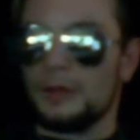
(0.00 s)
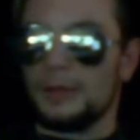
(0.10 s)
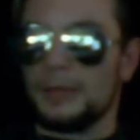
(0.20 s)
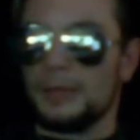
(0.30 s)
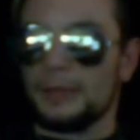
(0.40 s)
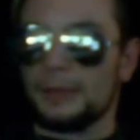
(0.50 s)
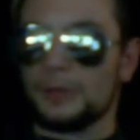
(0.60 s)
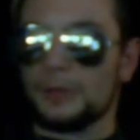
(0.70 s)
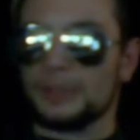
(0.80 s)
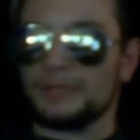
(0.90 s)
Maybe
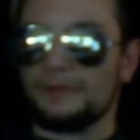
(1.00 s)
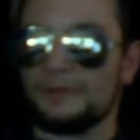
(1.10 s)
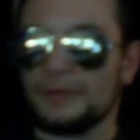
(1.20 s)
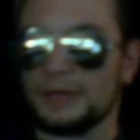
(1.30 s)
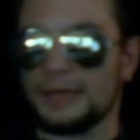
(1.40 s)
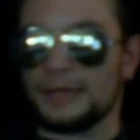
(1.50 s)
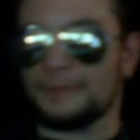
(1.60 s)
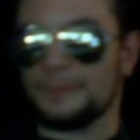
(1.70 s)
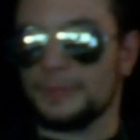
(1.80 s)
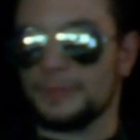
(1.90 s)
Mark Santafonte
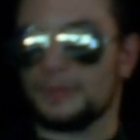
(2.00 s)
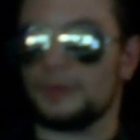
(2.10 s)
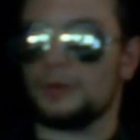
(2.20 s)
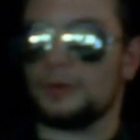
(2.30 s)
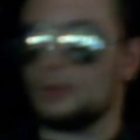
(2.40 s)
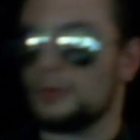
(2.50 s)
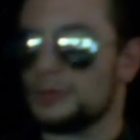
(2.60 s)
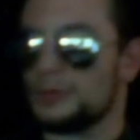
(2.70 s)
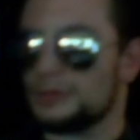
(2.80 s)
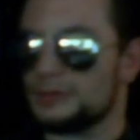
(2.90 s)

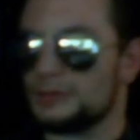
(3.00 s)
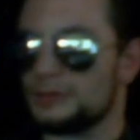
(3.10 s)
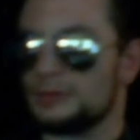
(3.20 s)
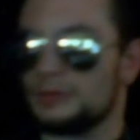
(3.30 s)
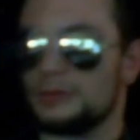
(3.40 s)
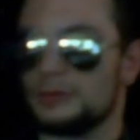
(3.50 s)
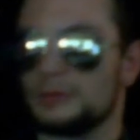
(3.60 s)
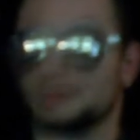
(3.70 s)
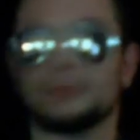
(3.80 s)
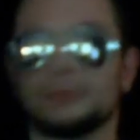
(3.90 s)
wants
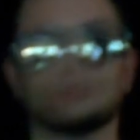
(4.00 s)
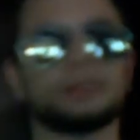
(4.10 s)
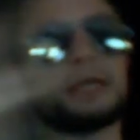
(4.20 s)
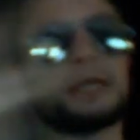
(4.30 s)
someone to take